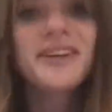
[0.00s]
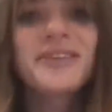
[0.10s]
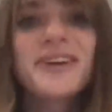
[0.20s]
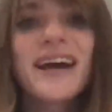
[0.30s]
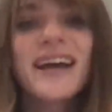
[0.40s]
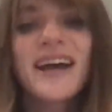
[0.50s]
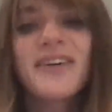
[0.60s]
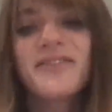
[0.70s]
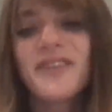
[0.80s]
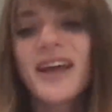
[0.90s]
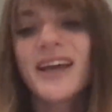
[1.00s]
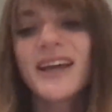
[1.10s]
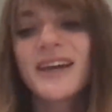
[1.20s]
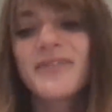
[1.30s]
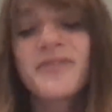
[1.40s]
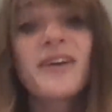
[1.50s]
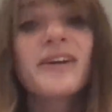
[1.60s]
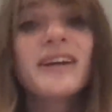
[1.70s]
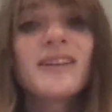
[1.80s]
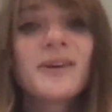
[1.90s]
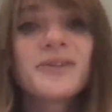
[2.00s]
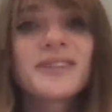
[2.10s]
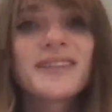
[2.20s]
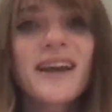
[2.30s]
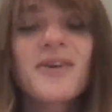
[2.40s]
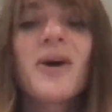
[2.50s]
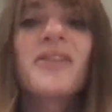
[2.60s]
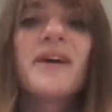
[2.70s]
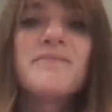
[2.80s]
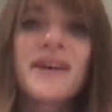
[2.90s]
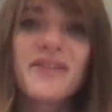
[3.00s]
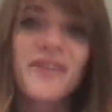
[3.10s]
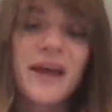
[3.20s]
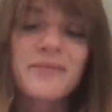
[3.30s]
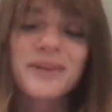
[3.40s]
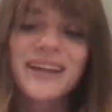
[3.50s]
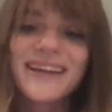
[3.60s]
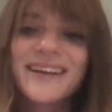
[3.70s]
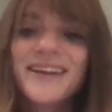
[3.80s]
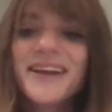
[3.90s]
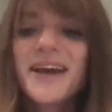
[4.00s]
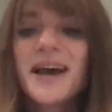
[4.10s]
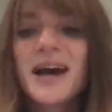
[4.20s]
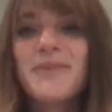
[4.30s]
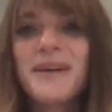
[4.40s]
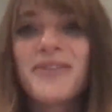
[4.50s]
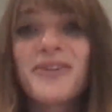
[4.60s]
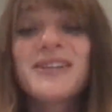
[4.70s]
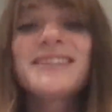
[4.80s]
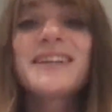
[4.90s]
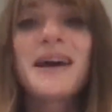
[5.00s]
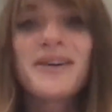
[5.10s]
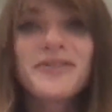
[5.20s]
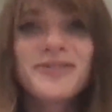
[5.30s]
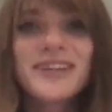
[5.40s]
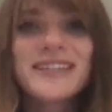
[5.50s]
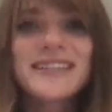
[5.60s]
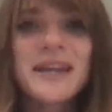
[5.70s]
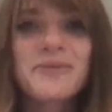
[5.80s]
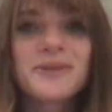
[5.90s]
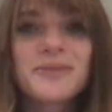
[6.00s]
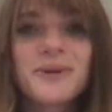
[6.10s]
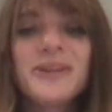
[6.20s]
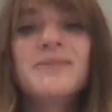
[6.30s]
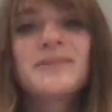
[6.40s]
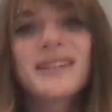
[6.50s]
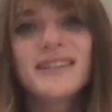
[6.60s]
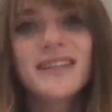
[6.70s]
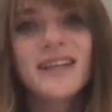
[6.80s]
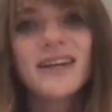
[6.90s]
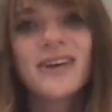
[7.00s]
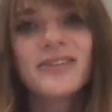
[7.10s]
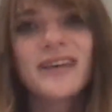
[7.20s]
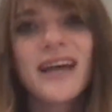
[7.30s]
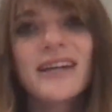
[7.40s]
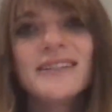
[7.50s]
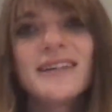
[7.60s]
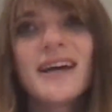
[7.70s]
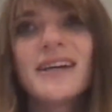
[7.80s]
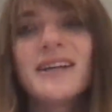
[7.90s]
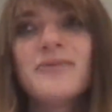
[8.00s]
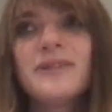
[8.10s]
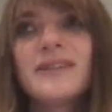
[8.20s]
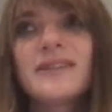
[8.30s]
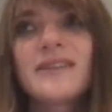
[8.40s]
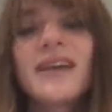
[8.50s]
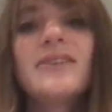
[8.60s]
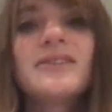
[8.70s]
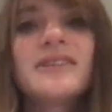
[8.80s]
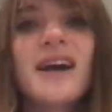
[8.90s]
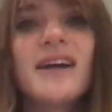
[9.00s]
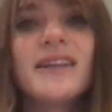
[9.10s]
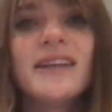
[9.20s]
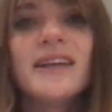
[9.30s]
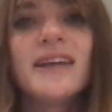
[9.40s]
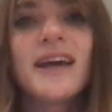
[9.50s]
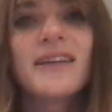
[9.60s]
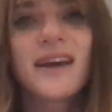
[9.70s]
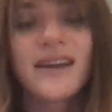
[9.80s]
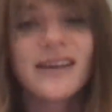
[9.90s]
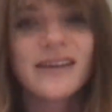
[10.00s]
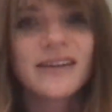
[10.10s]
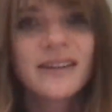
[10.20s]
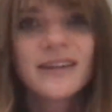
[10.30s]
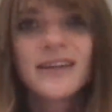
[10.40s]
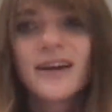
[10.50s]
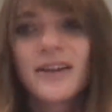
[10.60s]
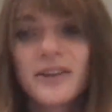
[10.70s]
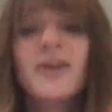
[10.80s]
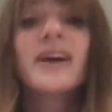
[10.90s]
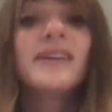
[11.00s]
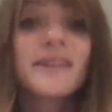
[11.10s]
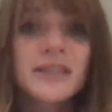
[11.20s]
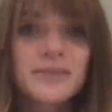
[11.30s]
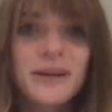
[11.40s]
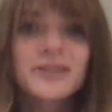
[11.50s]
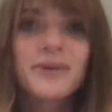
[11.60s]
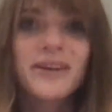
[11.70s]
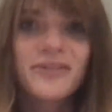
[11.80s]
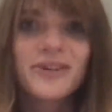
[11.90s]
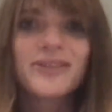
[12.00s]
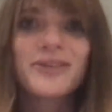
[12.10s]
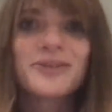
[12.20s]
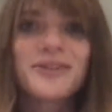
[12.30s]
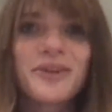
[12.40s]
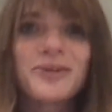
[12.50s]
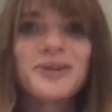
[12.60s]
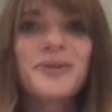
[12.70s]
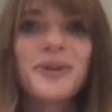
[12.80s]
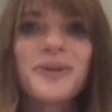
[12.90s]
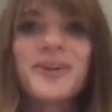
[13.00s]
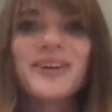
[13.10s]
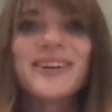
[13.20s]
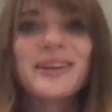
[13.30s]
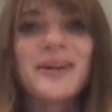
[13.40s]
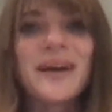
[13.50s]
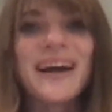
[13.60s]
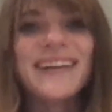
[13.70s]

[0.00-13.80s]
to. I have a very close, I call them my family. My first love, his name was William Scatino, and he was killed on the LIE, the Long Island Expressway, for those of you who don't know your Long